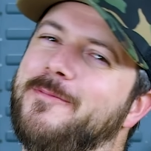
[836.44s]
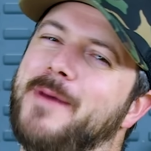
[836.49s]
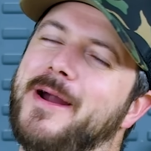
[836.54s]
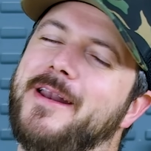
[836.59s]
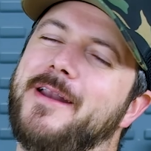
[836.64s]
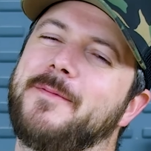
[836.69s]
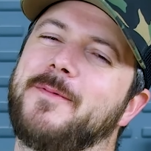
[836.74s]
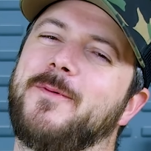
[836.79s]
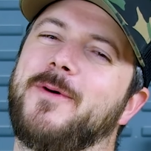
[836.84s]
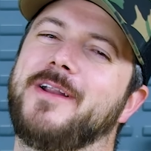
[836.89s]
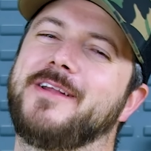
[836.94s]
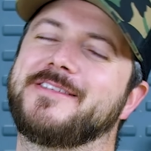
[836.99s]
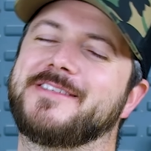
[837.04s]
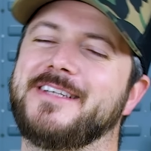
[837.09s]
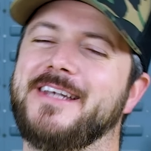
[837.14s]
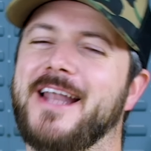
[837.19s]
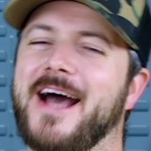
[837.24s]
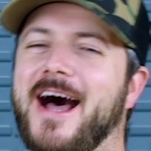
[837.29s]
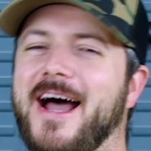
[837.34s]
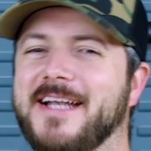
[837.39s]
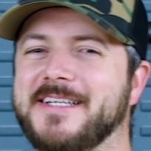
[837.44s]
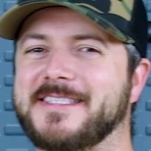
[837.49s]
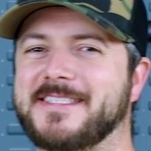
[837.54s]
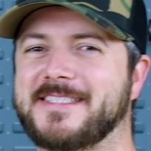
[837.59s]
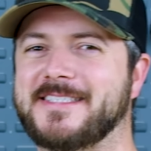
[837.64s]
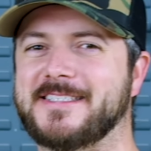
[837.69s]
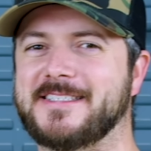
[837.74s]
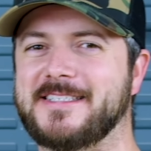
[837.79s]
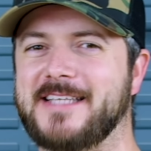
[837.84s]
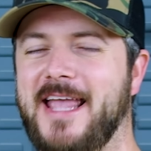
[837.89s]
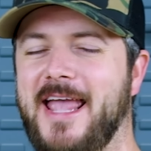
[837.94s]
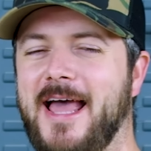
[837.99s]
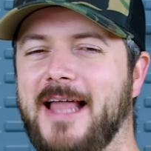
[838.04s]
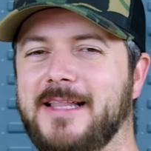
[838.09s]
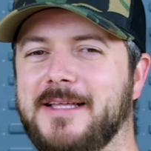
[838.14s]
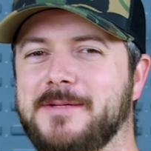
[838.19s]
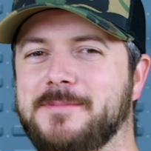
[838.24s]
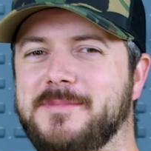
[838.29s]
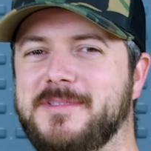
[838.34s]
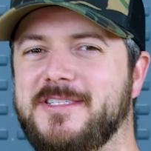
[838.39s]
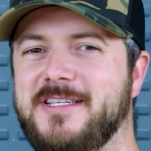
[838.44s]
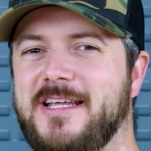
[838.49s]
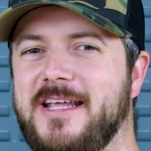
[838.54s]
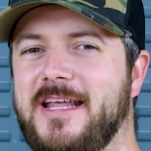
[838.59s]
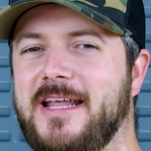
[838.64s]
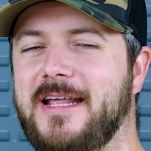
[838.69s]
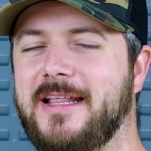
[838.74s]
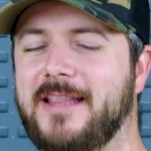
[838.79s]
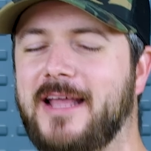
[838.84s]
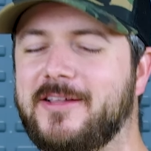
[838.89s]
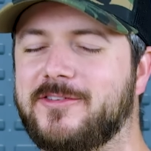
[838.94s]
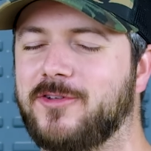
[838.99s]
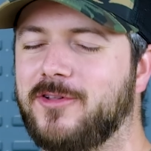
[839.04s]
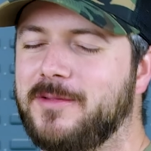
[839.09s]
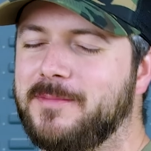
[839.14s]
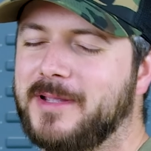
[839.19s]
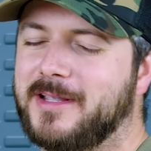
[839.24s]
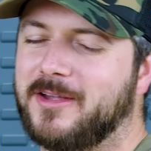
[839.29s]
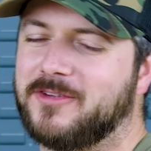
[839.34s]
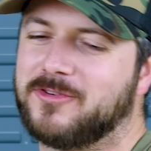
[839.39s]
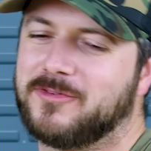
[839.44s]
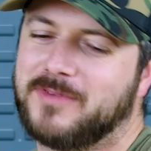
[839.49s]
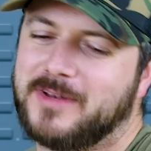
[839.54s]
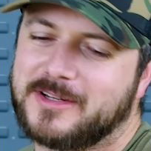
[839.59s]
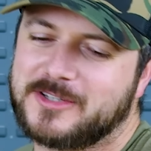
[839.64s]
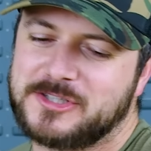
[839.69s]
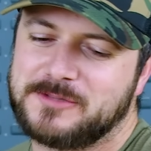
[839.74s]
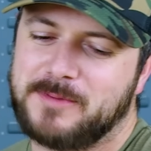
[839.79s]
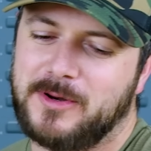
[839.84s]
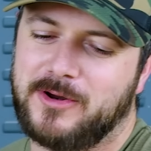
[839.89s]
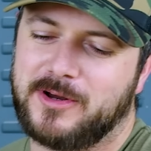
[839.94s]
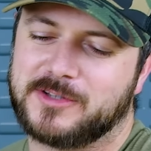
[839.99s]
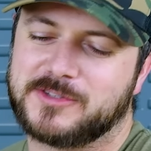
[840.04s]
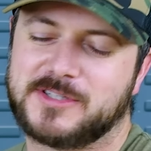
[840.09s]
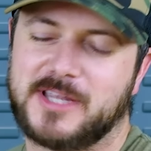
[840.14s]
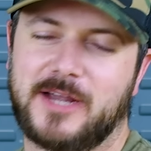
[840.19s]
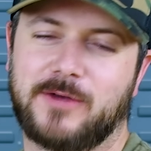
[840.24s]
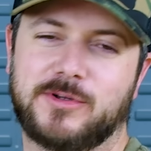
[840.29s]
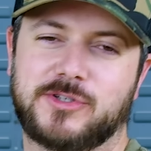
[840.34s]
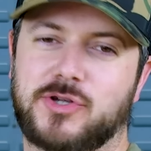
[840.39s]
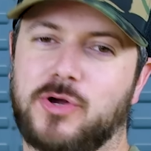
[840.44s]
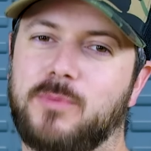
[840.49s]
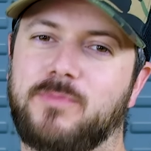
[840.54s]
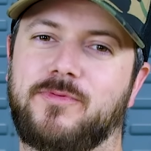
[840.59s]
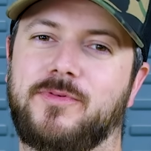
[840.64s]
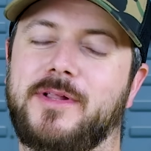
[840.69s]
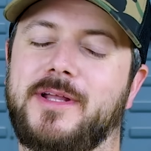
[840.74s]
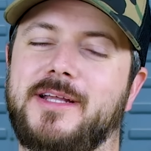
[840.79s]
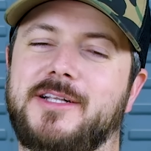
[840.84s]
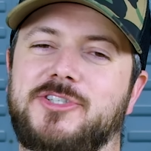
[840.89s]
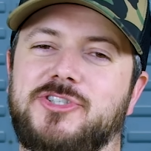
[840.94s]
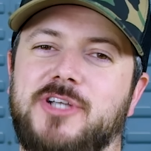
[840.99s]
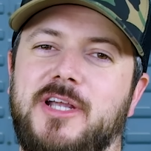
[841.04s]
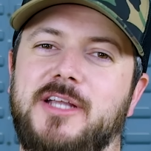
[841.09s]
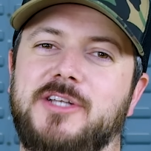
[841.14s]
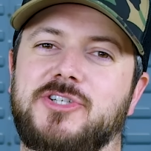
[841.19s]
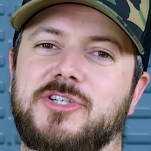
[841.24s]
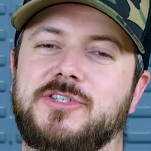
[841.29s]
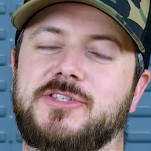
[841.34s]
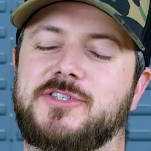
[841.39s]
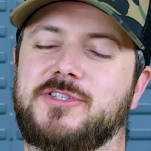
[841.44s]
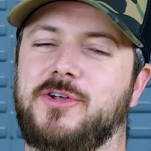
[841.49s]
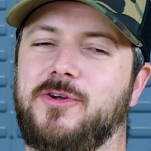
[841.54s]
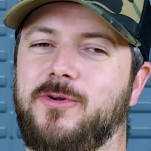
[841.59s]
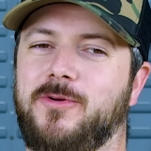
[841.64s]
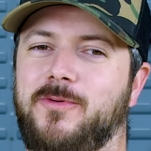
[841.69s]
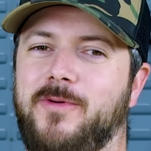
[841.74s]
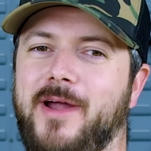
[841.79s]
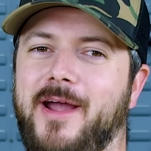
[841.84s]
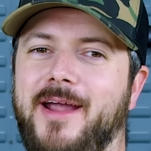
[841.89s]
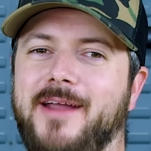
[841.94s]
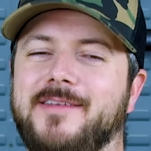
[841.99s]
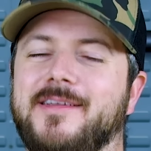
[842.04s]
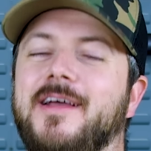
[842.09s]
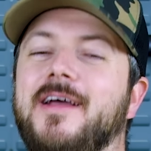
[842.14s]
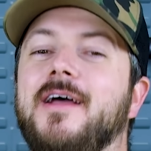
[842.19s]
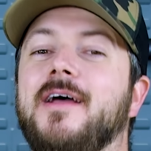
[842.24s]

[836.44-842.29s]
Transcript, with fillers: my number one is not LMT. That's only because of an experience thing, which hopefully it changes soon, right?